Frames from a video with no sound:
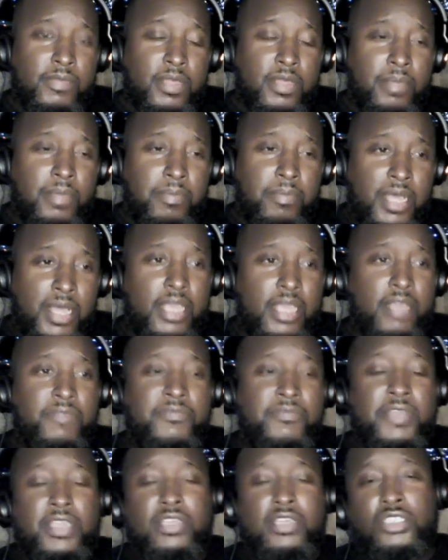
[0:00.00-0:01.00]
uh, by
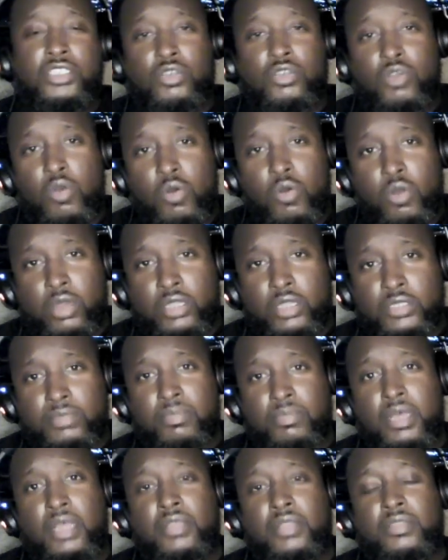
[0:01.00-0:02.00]
Afeni Shakur, his
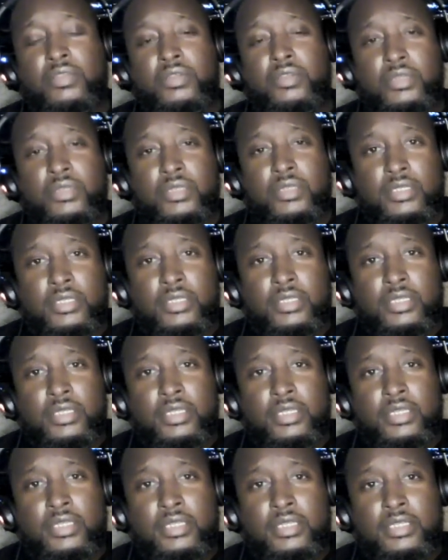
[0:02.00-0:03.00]
mother,
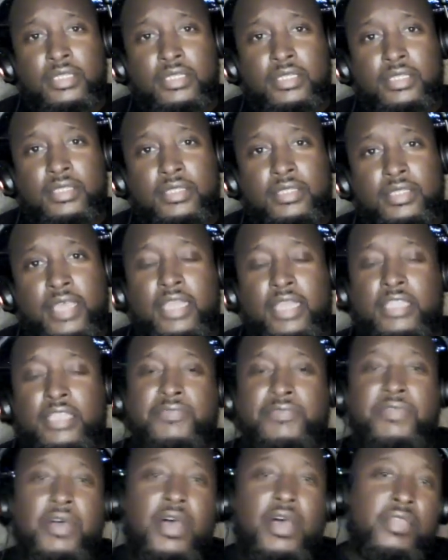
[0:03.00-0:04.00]
that
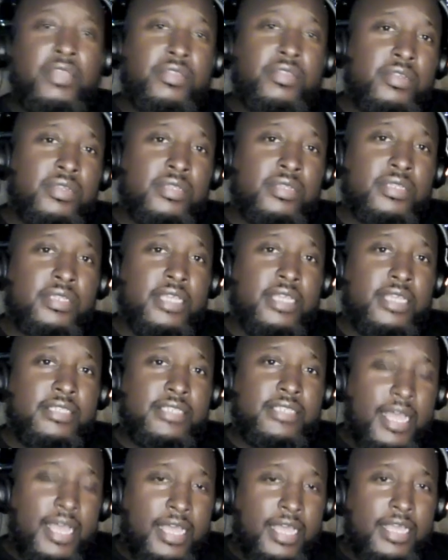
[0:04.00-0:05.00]
his father had
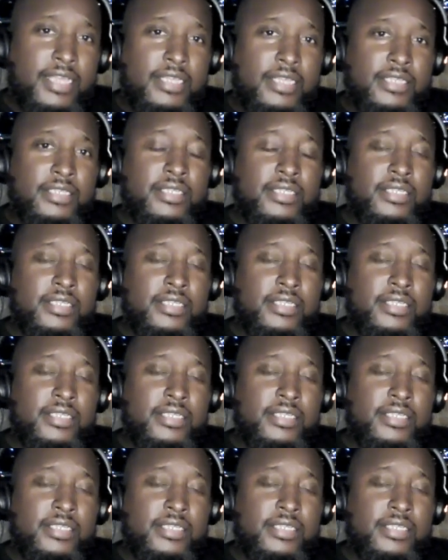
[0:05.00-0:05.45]
died.